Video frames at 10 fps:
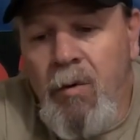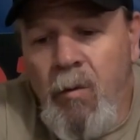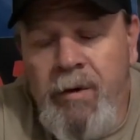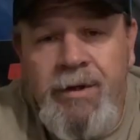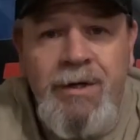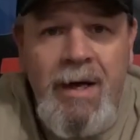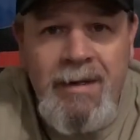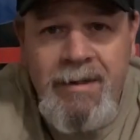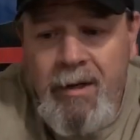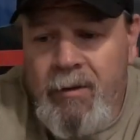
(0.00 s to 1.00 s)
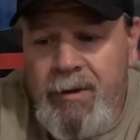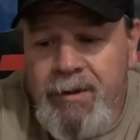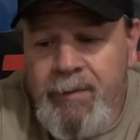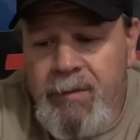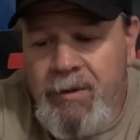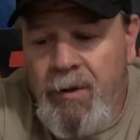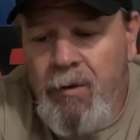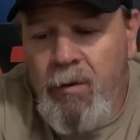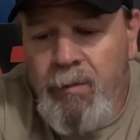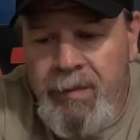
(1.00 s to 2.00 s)
were the shock towers.
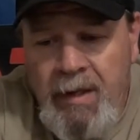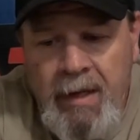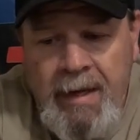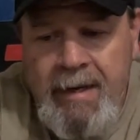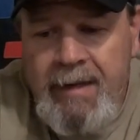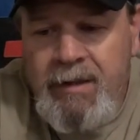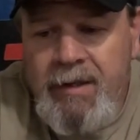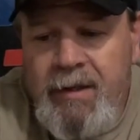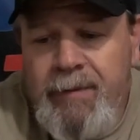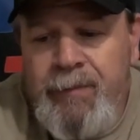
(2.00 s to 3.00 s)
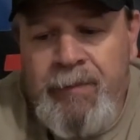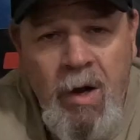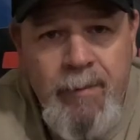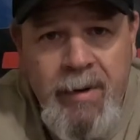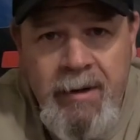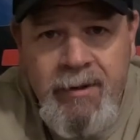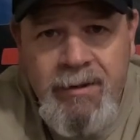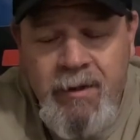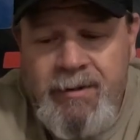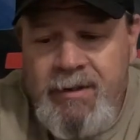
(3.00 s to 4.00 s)
So I got the Rock
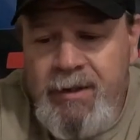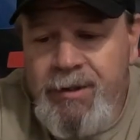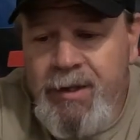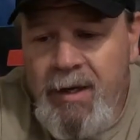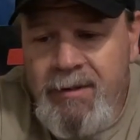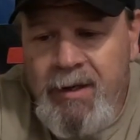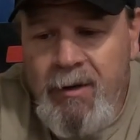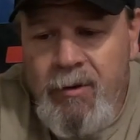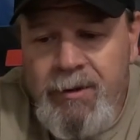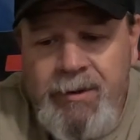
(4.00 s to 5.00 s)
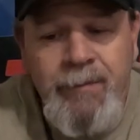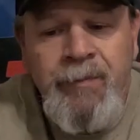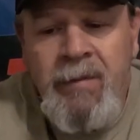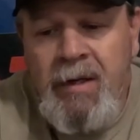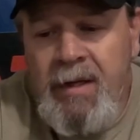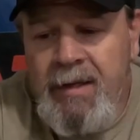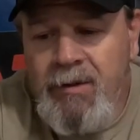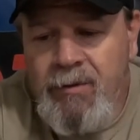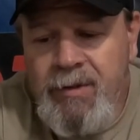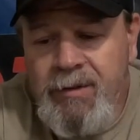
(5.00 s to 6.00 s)
Pirates RC shock towers, got
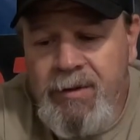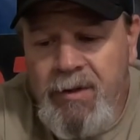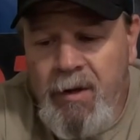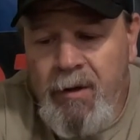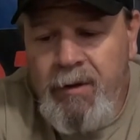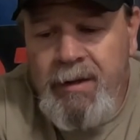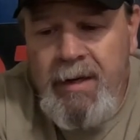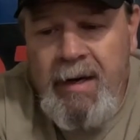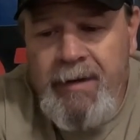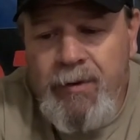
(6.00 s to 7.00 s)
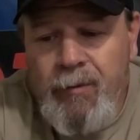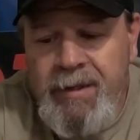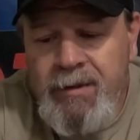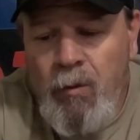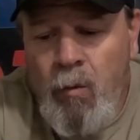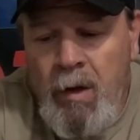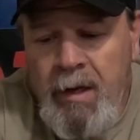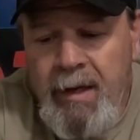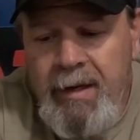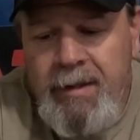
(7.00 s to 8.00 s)
those installed, and the reason
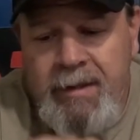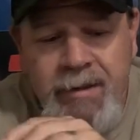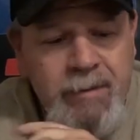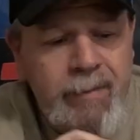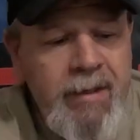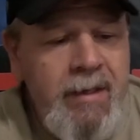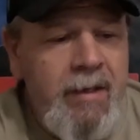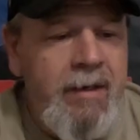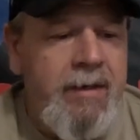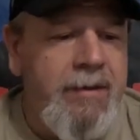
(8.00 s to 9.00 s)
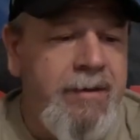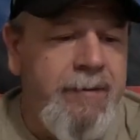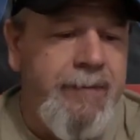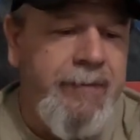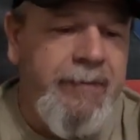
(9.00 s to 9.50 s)
why is because